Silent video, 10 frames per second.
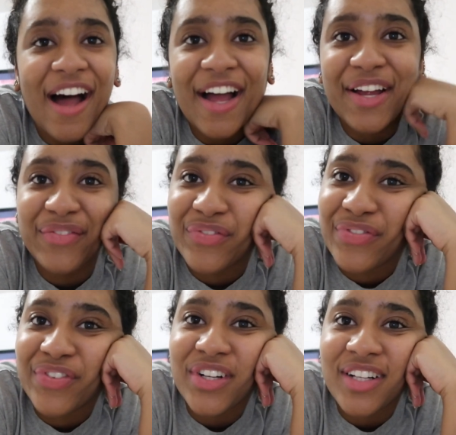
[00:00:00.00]
I am
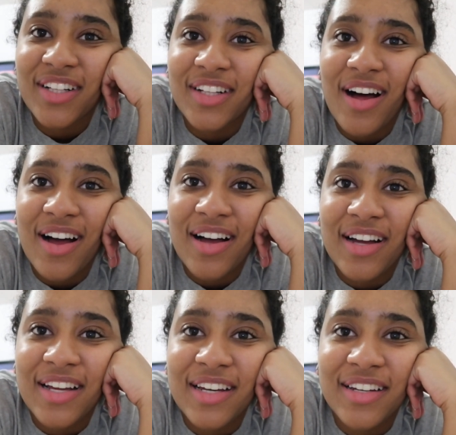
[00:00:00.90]
full
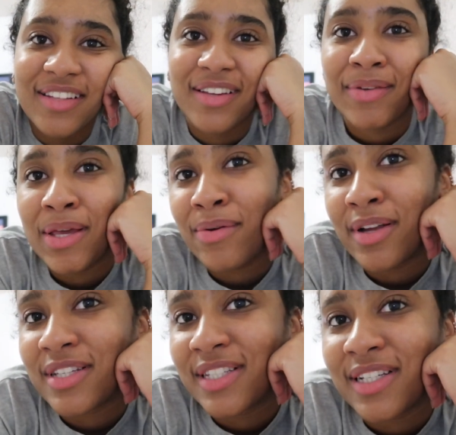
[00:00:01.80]
on, look at me
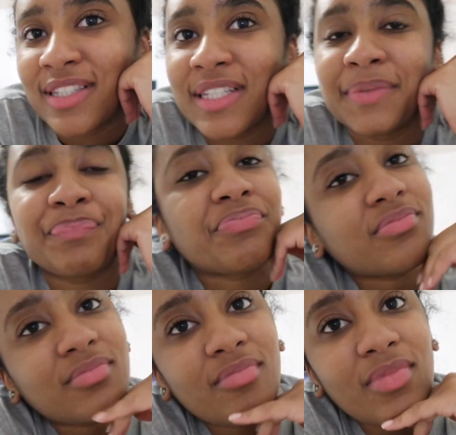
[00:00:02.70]
watching TLC.
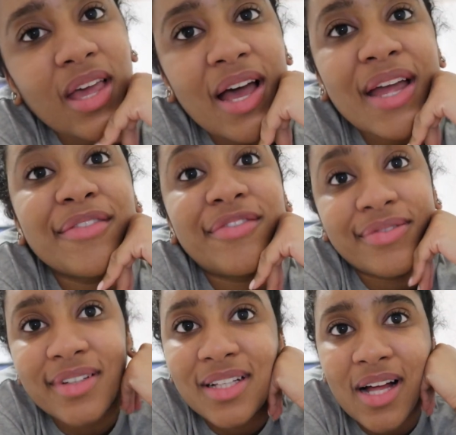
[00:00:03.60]
I am
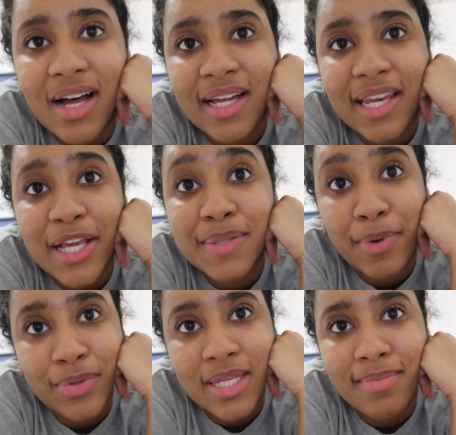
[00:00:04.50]
full on
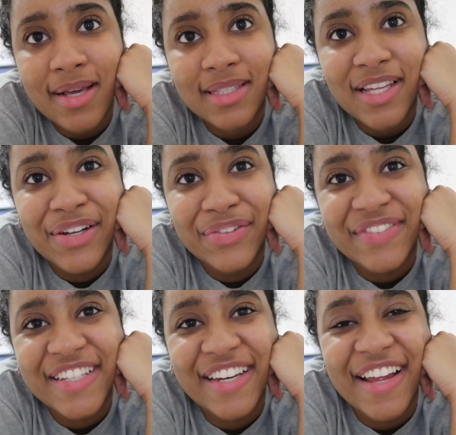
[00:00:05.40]
exposing myself
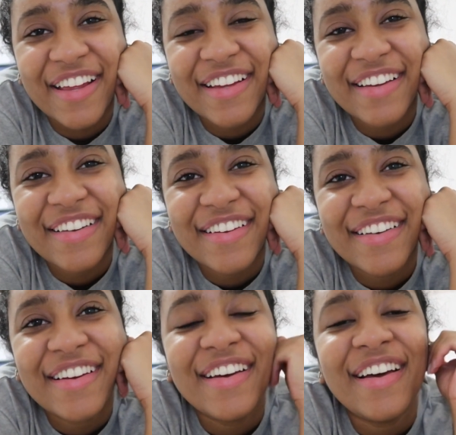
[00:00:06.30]
today.
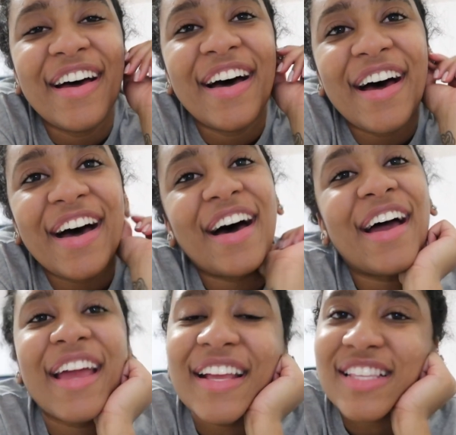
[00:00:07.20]

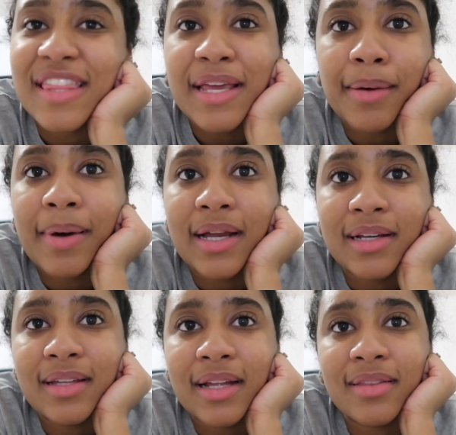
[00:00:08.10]
I hate to think about
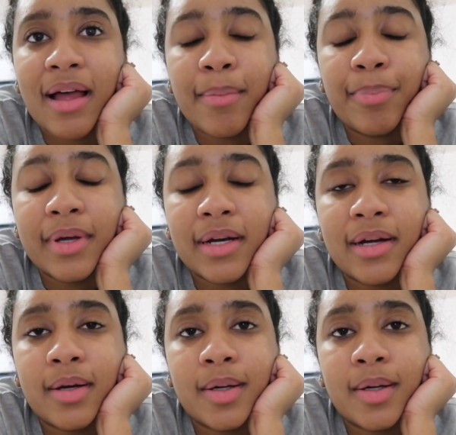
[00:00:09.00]
it like that, but